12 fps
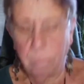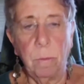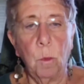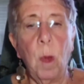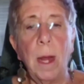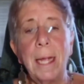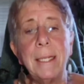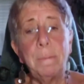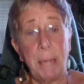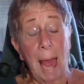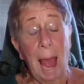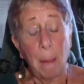what has been
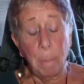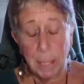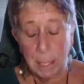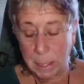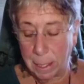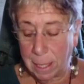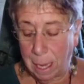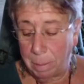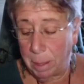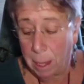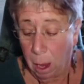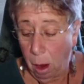happening to them
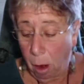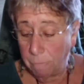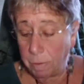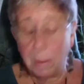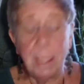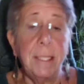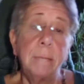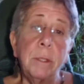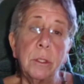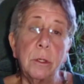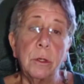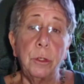are very
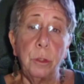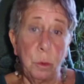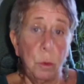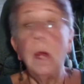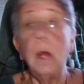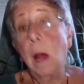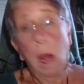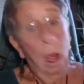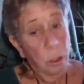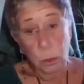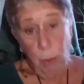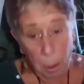similar to
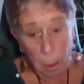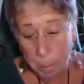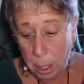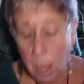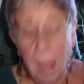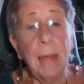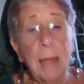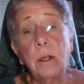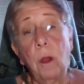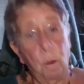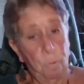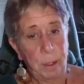trauma and
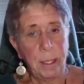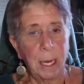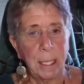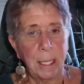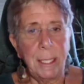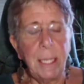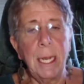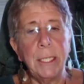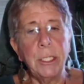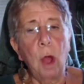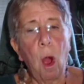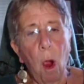COVID-19, it's
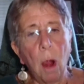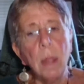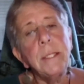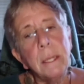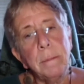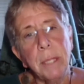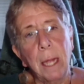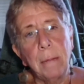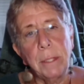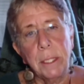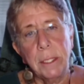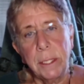hard sometimes
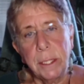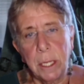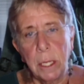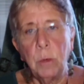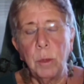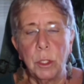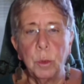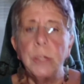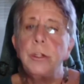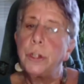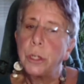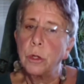to distinguish which
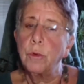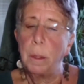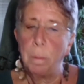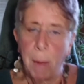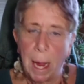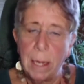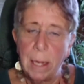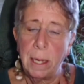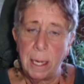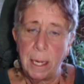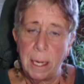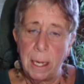children might
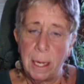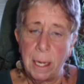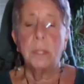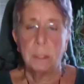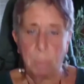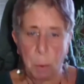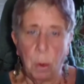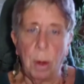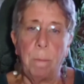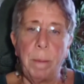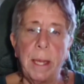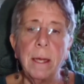need more support
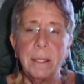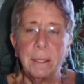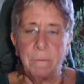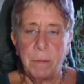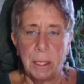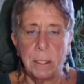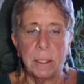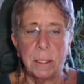because of this.